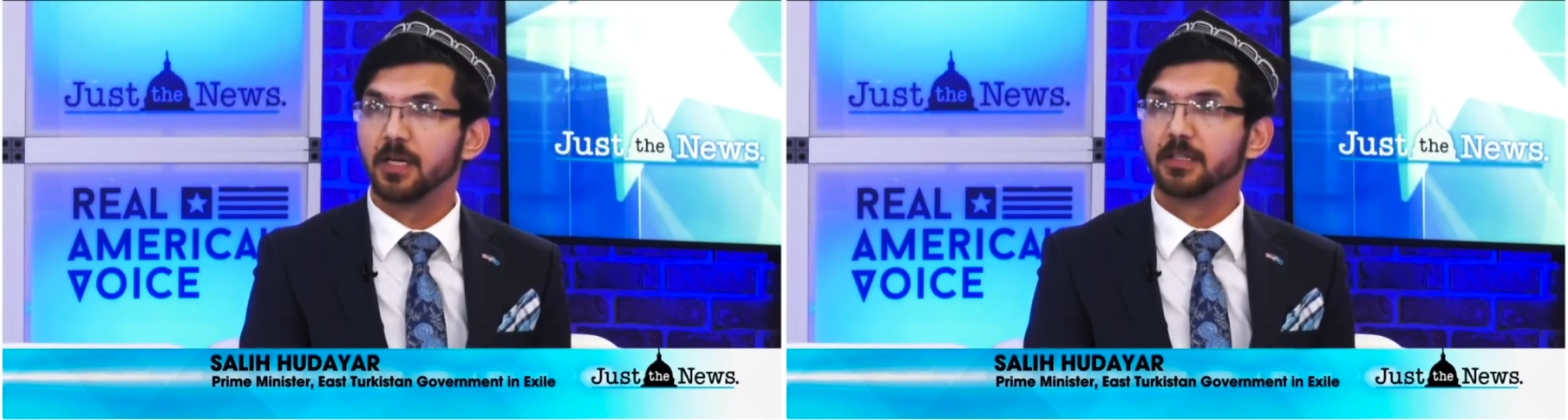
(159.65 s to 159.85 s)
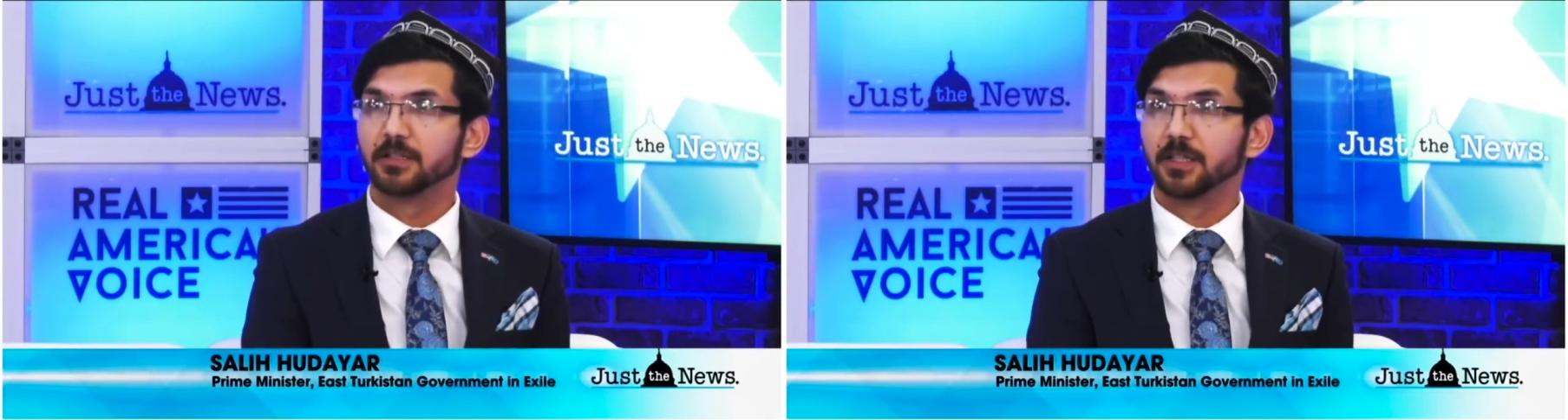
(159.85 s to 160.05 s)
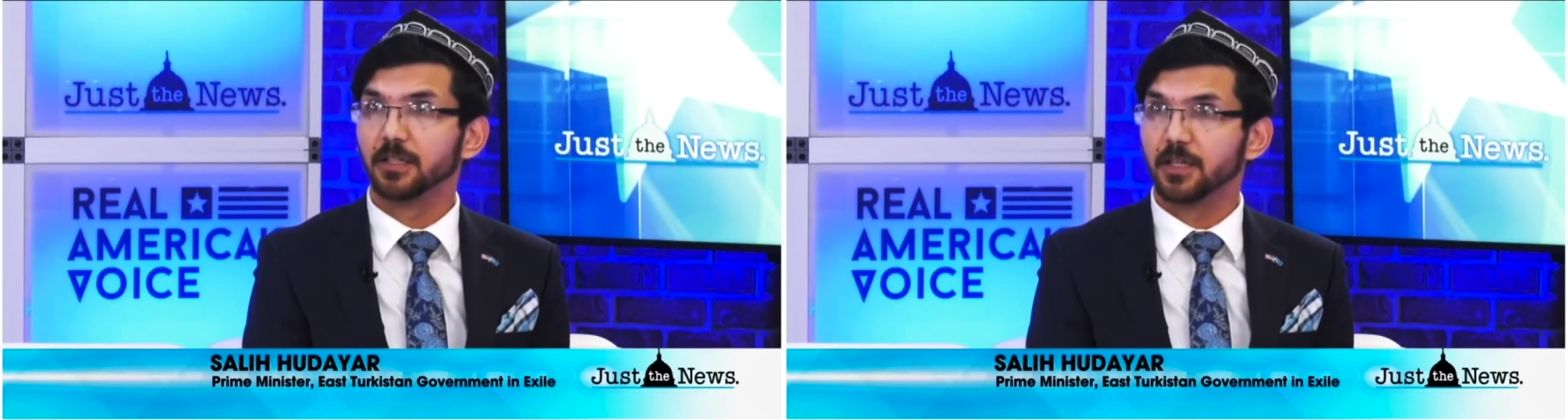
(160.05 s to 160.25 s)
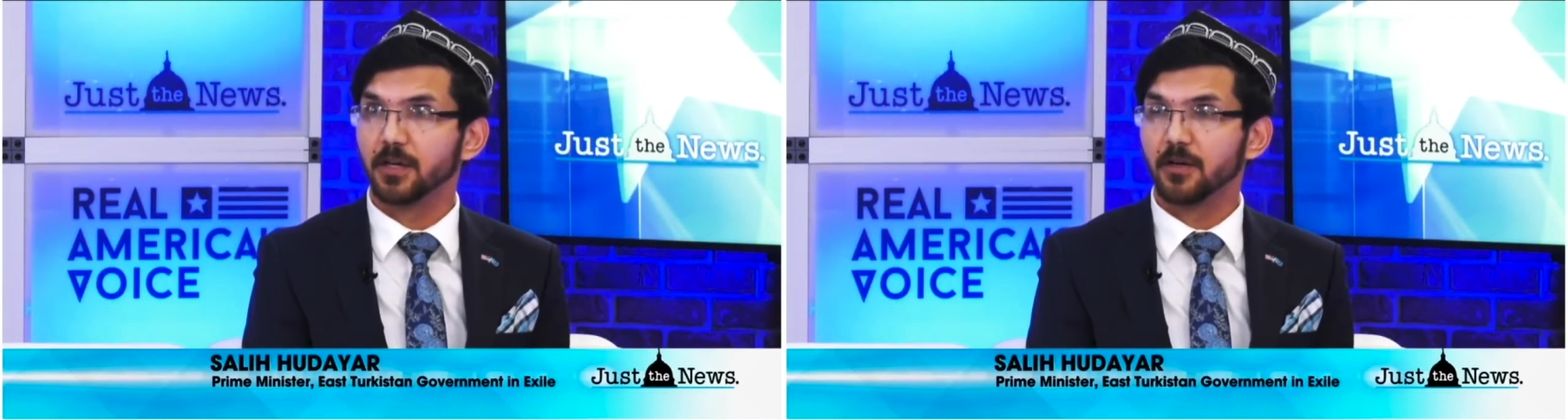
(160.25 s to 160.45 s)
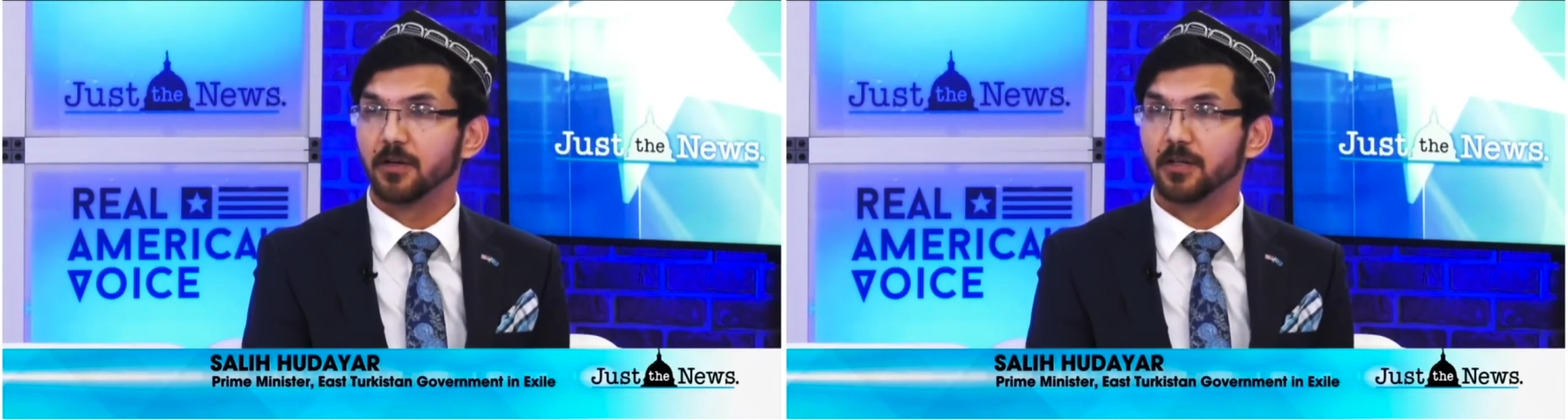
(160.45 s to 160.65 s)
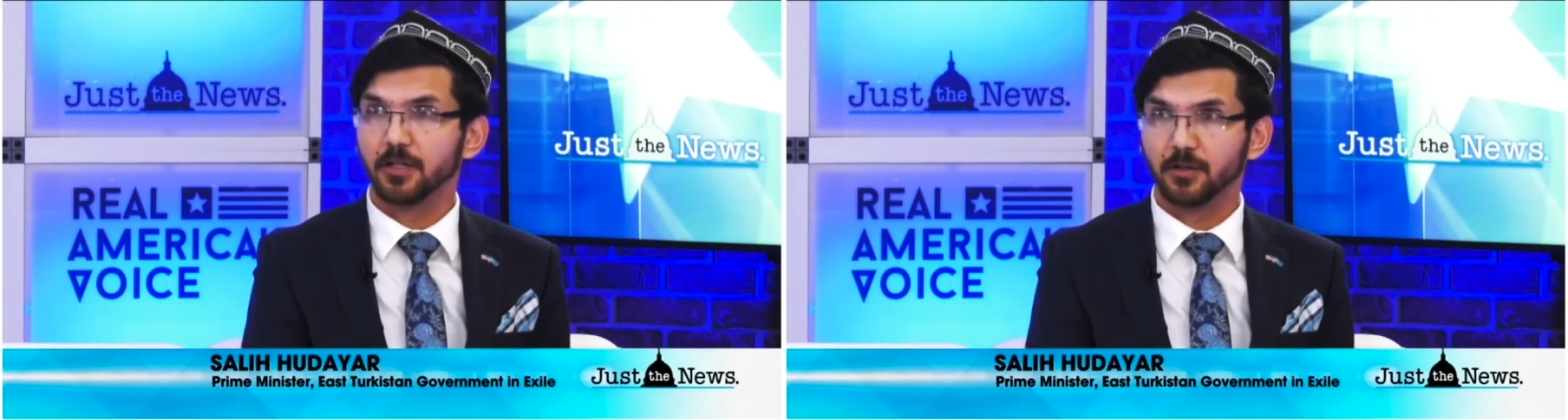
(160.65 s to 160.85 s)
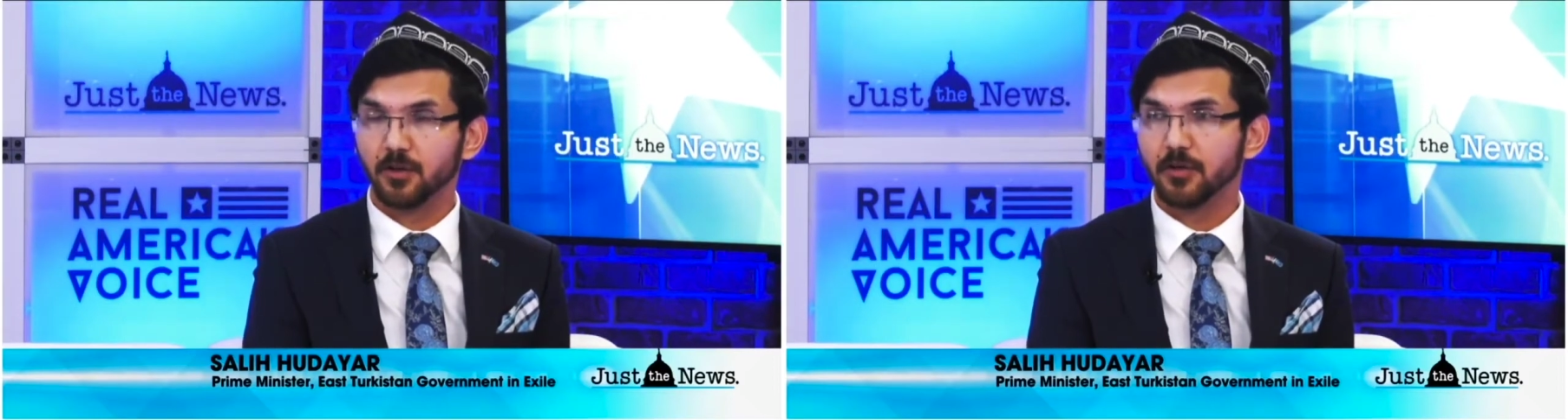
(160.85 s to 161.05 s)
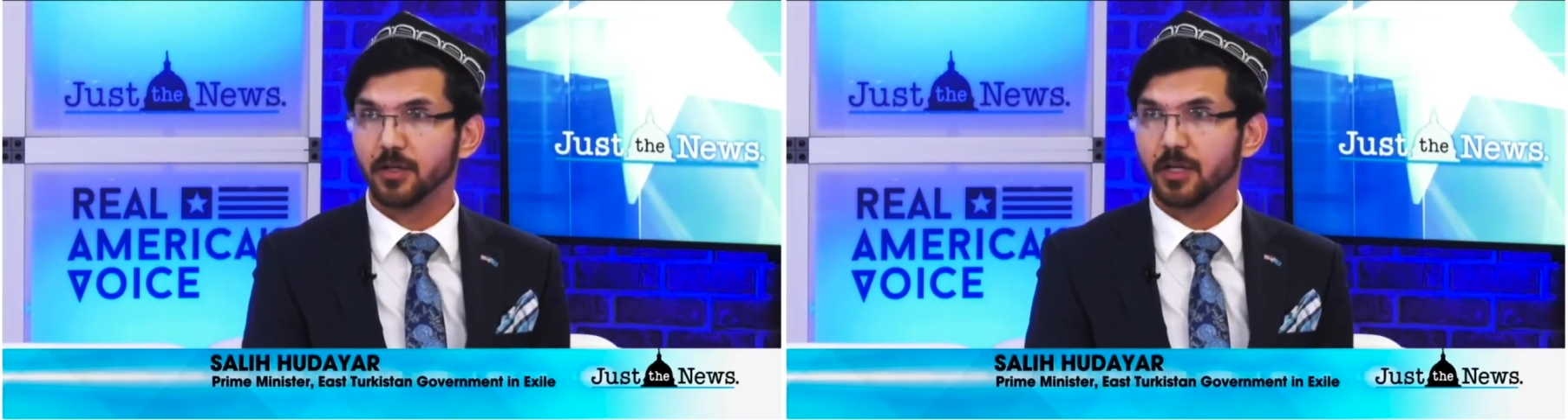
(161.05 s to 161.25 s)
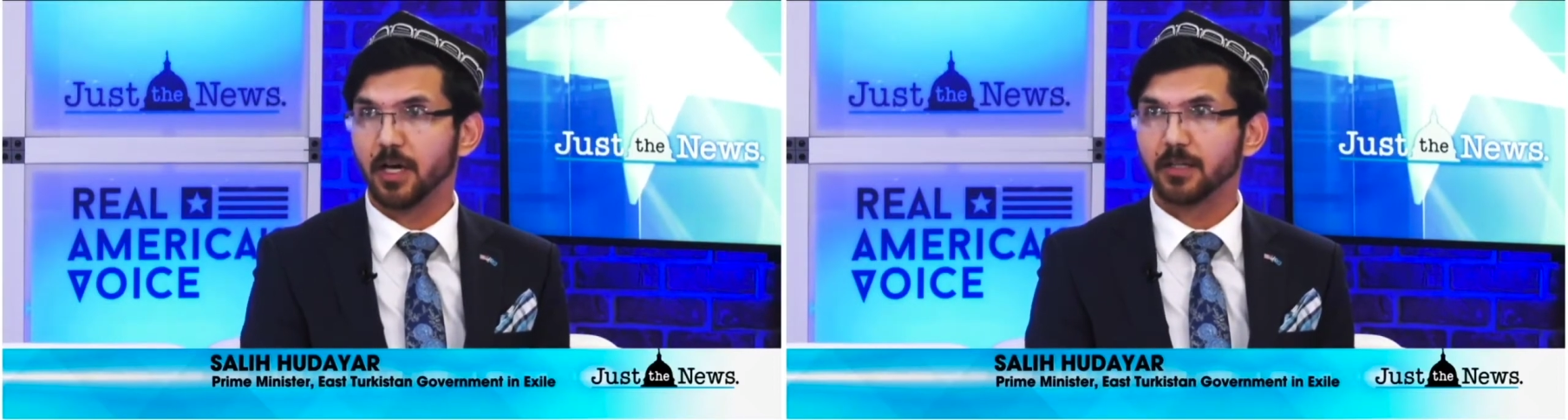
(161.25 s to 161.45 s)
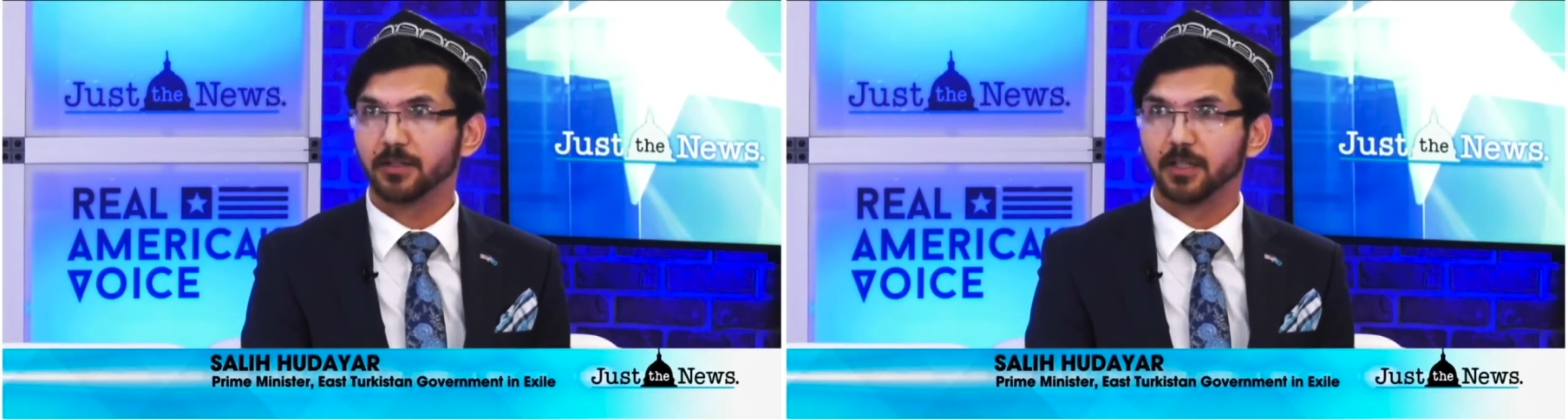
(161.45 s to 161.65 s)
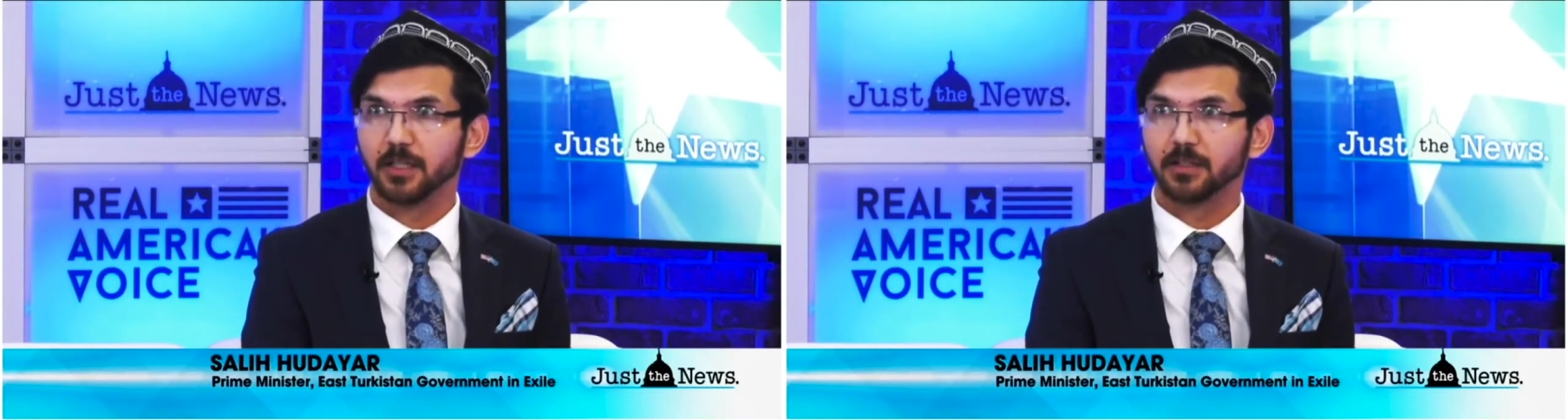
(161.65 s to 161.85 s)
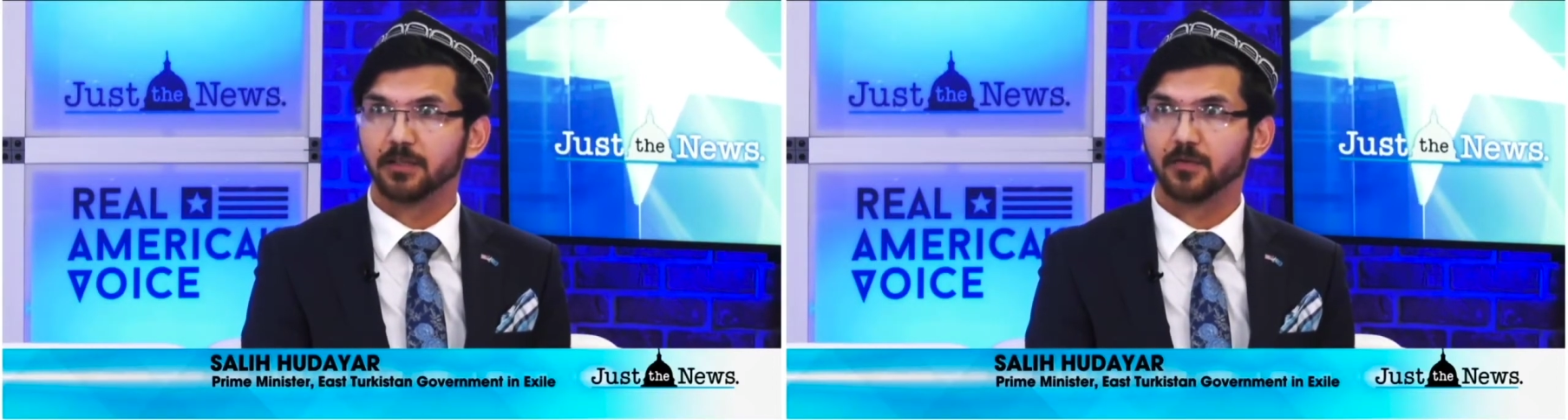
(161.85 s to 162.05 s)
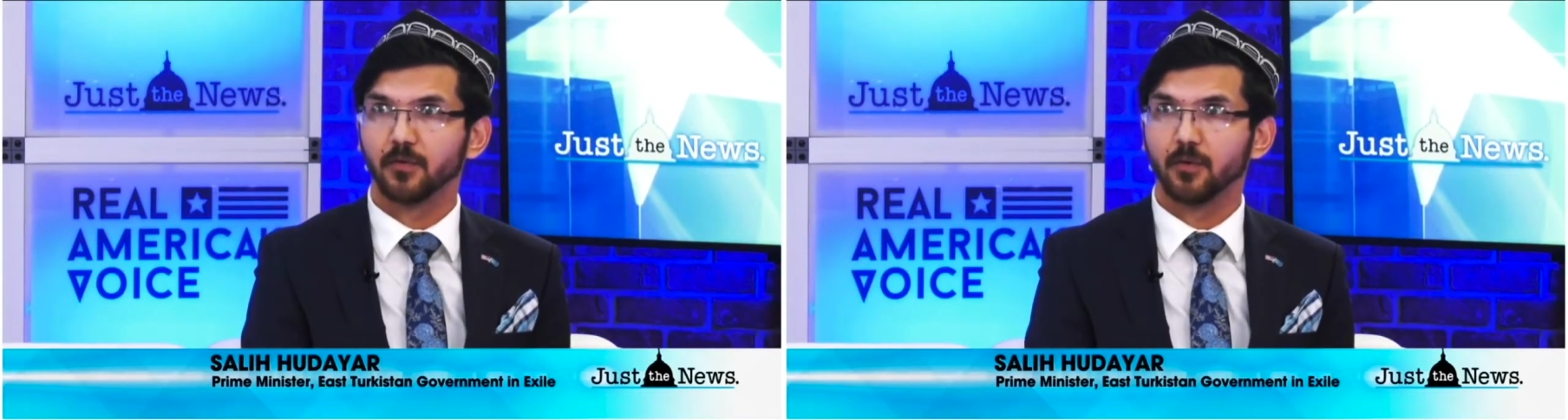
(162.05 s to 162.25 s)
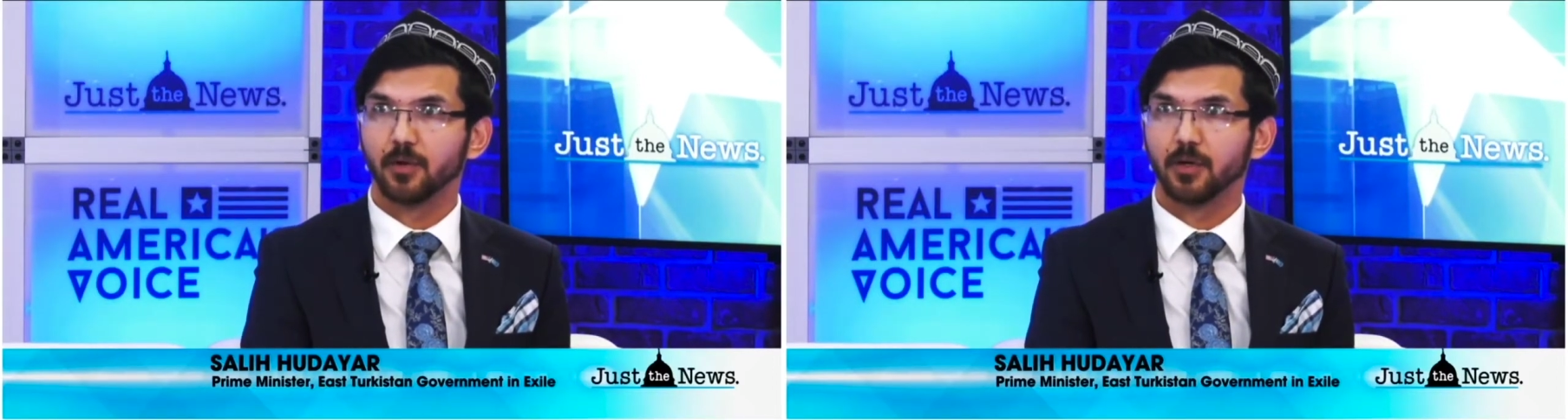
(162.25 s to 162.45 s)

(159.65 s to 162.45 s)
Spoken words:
sent here to the United States for